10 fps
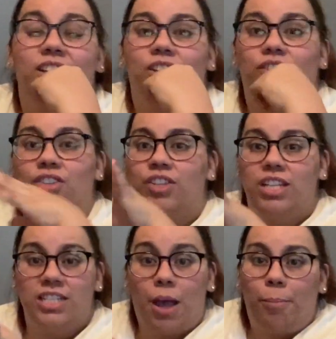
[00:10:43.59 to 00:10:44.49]

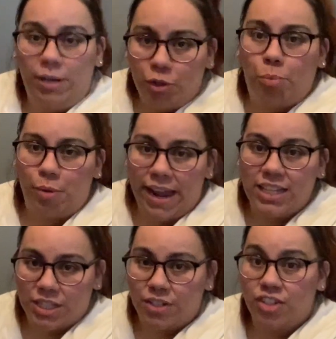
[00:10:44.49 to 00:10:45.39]
she's a little
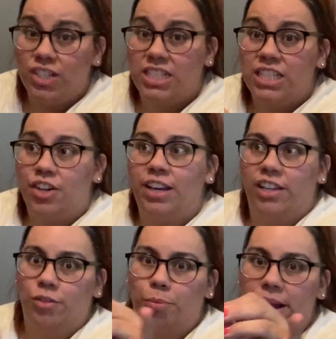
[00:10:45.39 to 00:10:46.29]
prankster. She's literally a
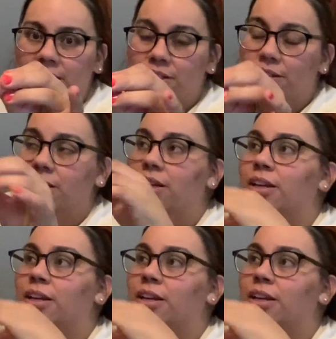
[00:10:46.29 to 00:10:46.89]
little prankster.